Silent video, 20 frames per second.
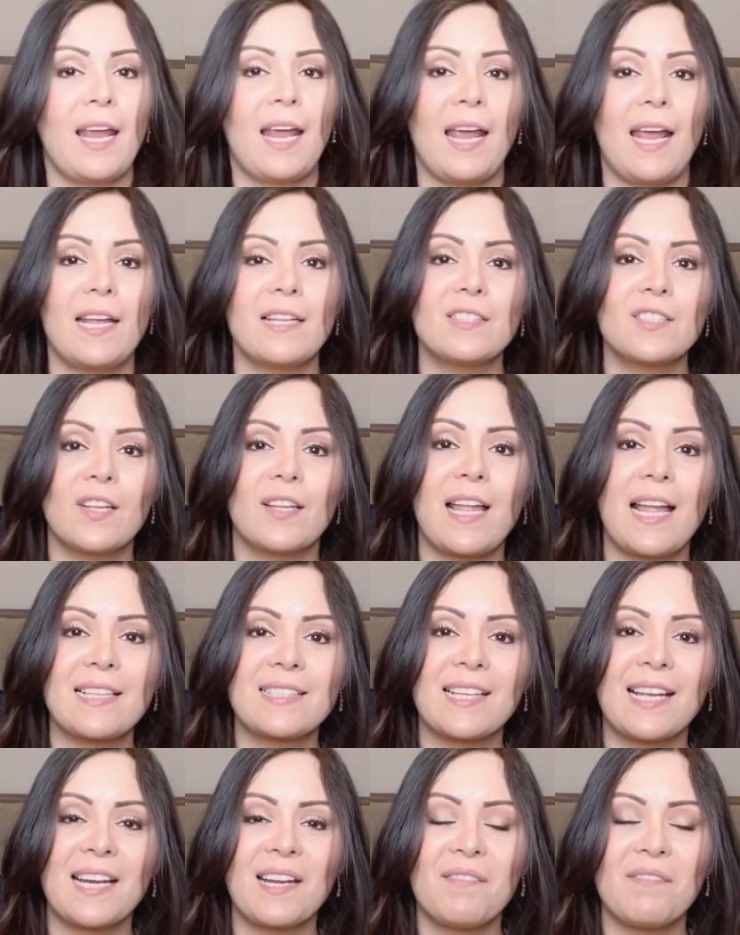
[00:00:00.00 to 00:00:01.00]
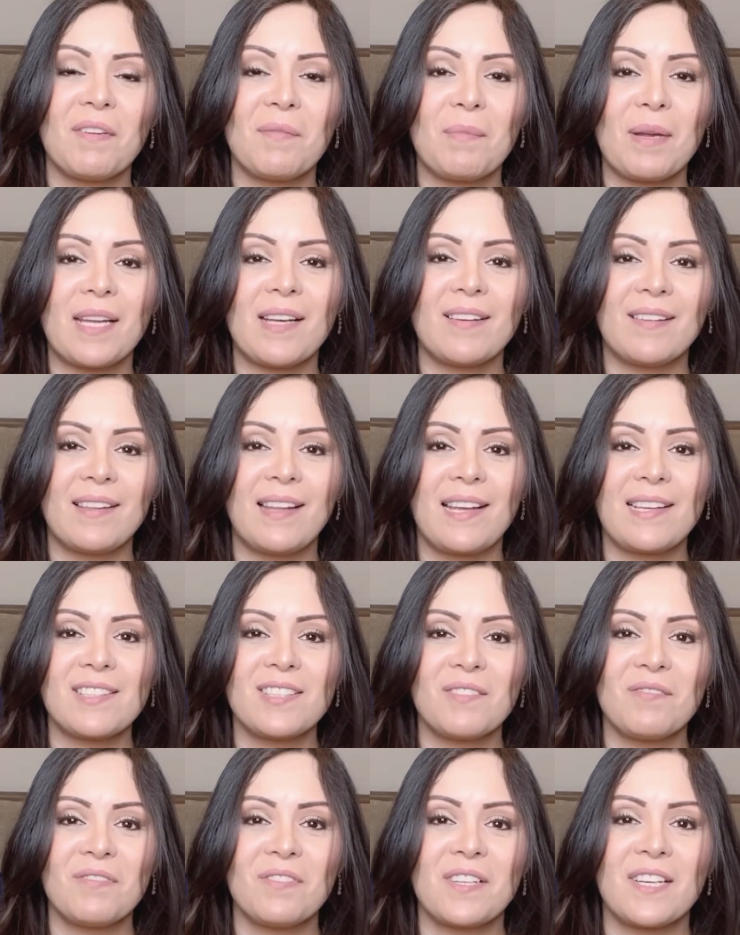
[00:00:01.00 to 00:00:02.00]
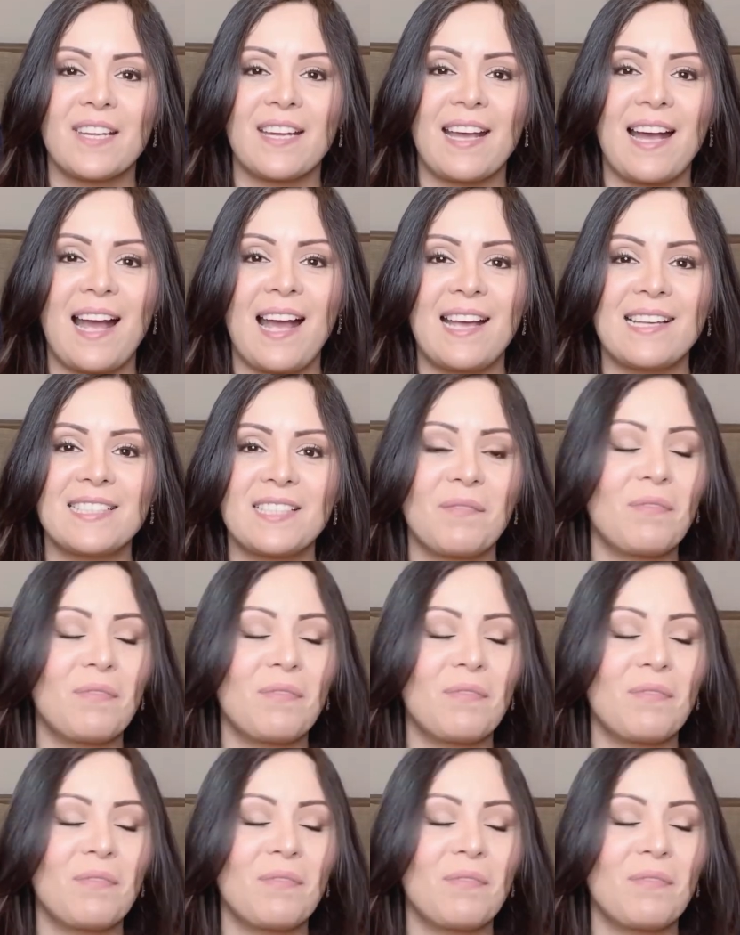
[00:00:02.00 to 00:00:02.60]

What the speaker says: And so that's going to be my collection for you guys.